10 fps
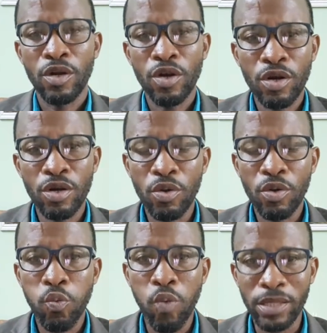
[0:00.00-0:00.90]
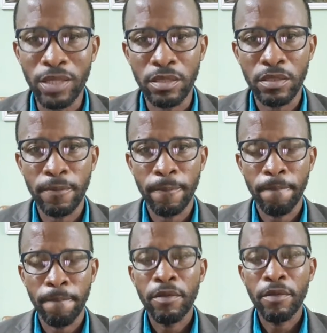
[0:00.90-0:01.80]
Or what?
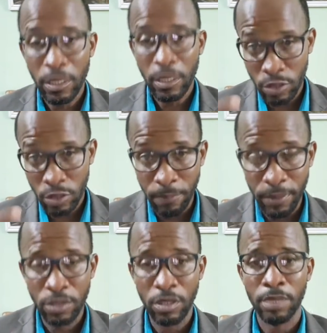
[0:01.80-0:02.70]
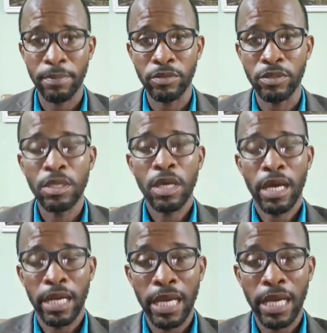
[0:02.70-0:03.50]
That's what the topic is all about. And I